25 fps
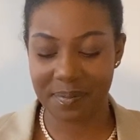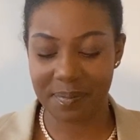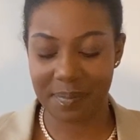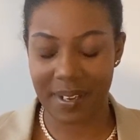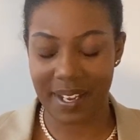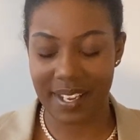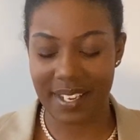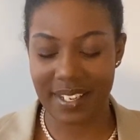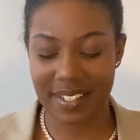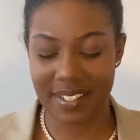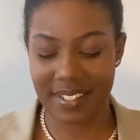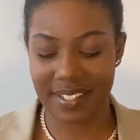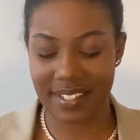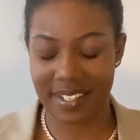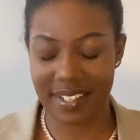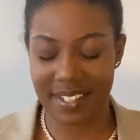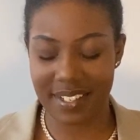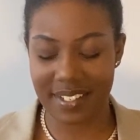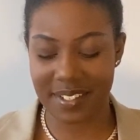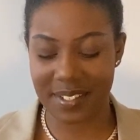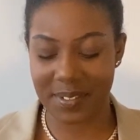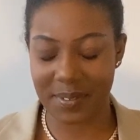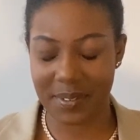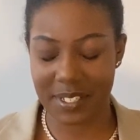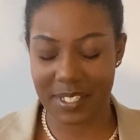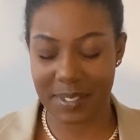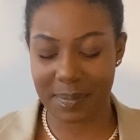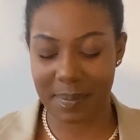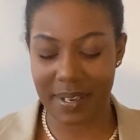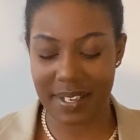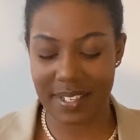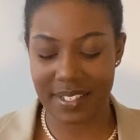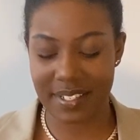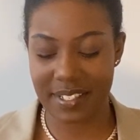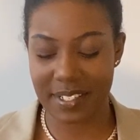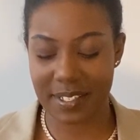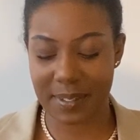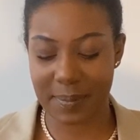Pisces, what does
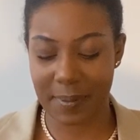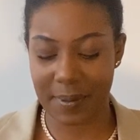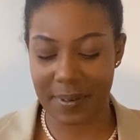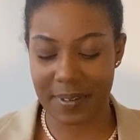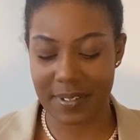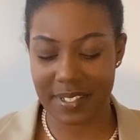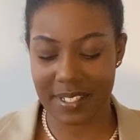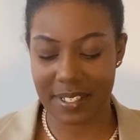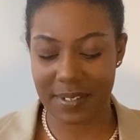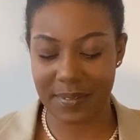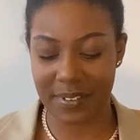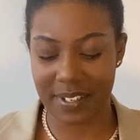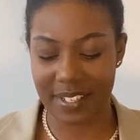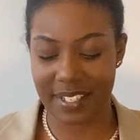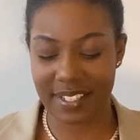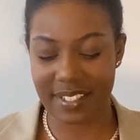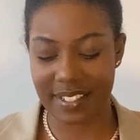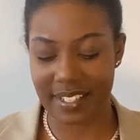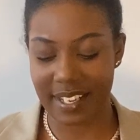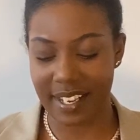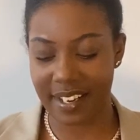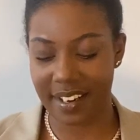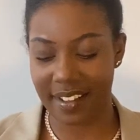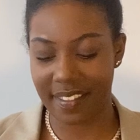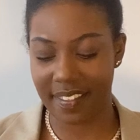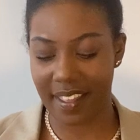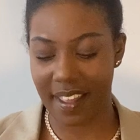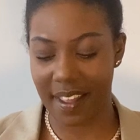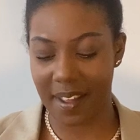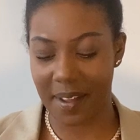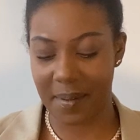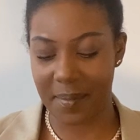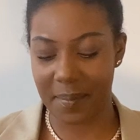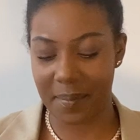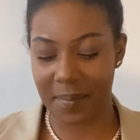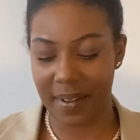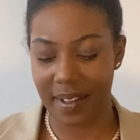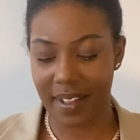Pisces person want to say to
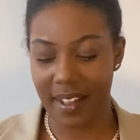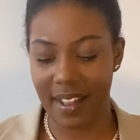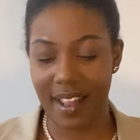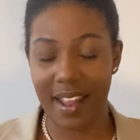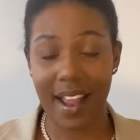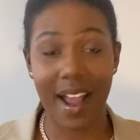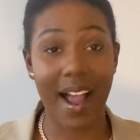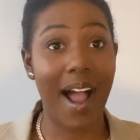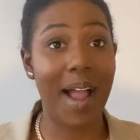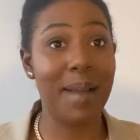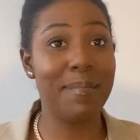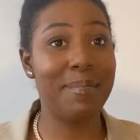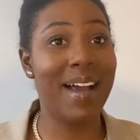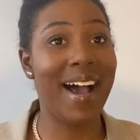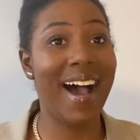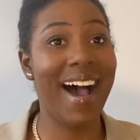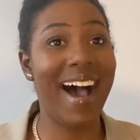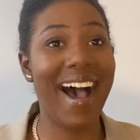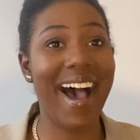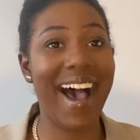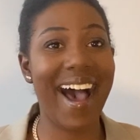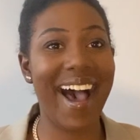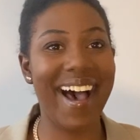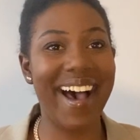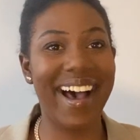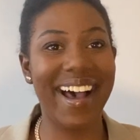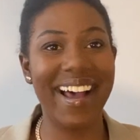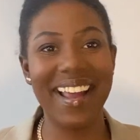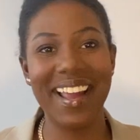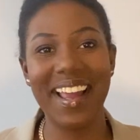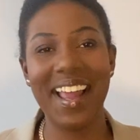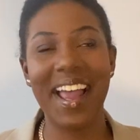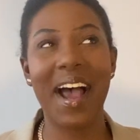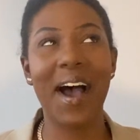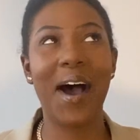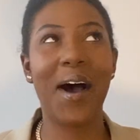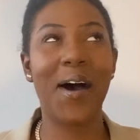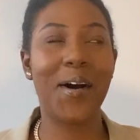them? I'm,
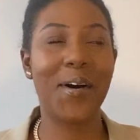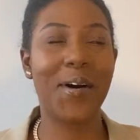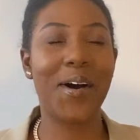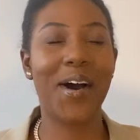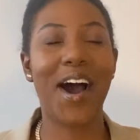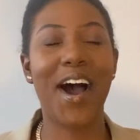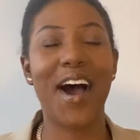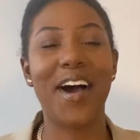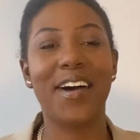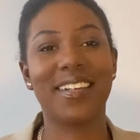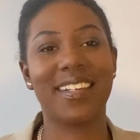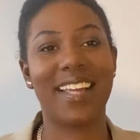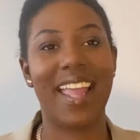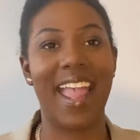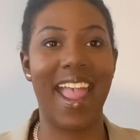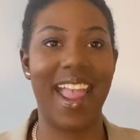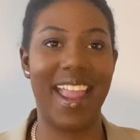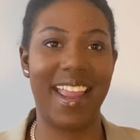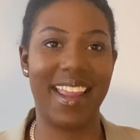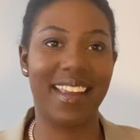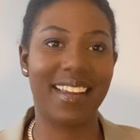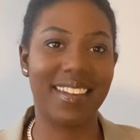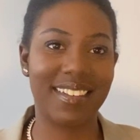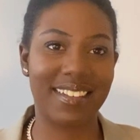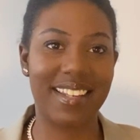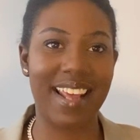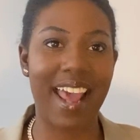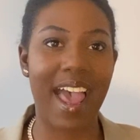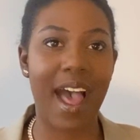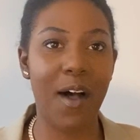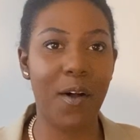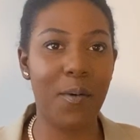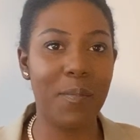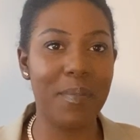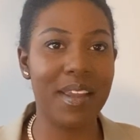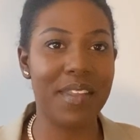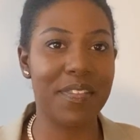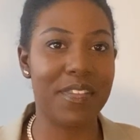okay,
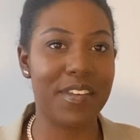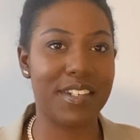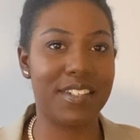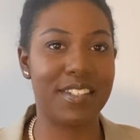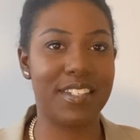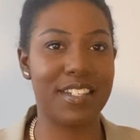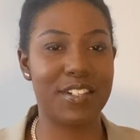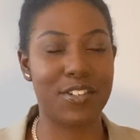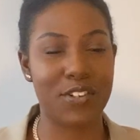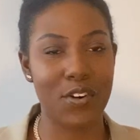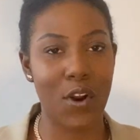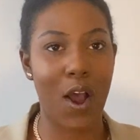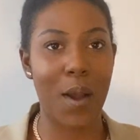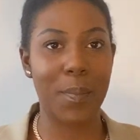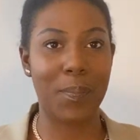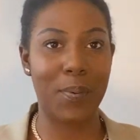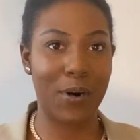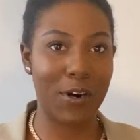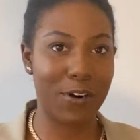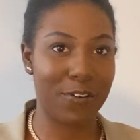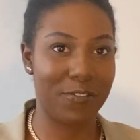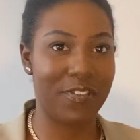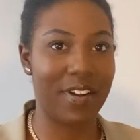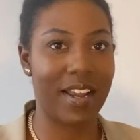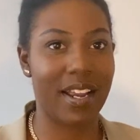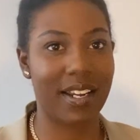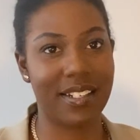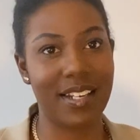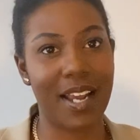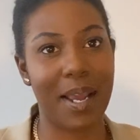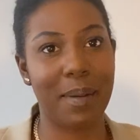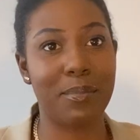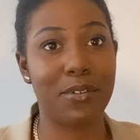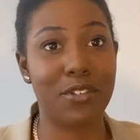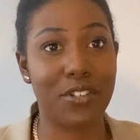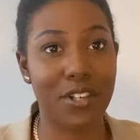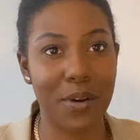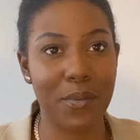tell me this is not perfect.
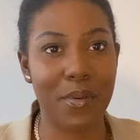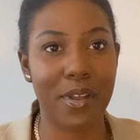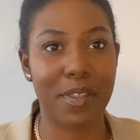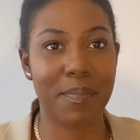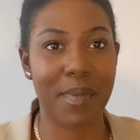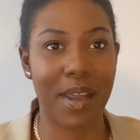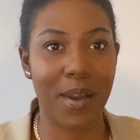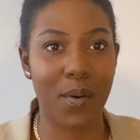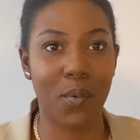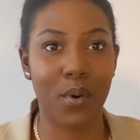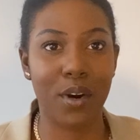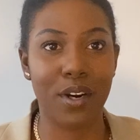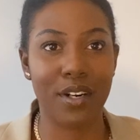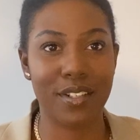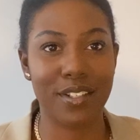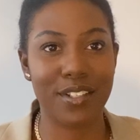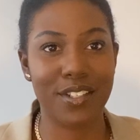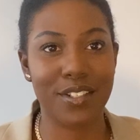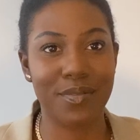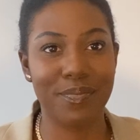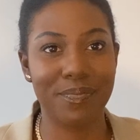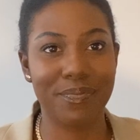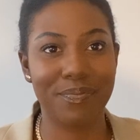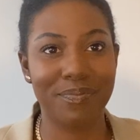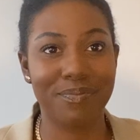I'm shit with my words.